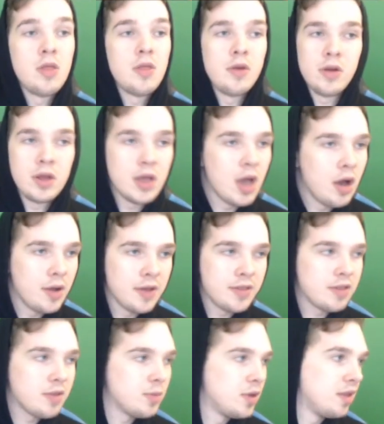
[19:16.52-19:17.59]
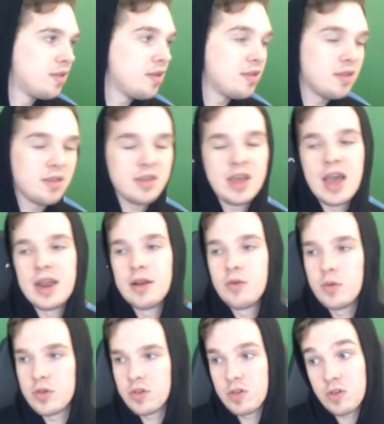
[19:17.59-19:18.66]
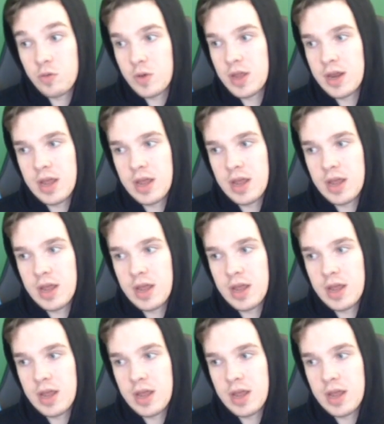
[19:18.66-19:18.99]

there you go, get some consistency added, which is sweet.